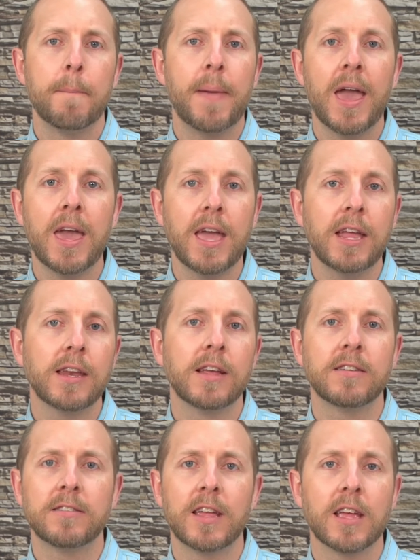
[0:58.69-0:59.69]
pain,
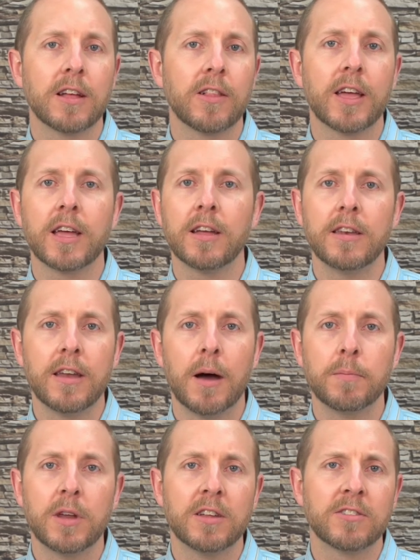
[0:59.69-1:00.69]
tingling,
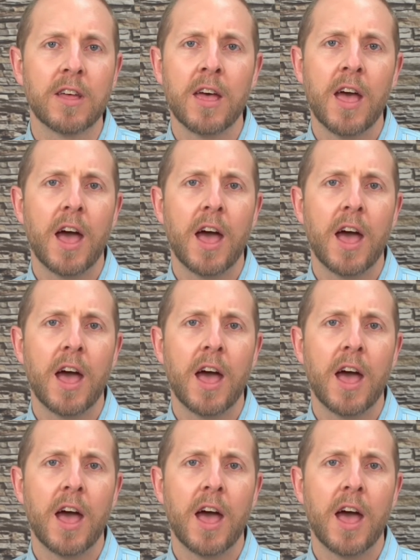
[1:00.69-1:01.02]
numbness,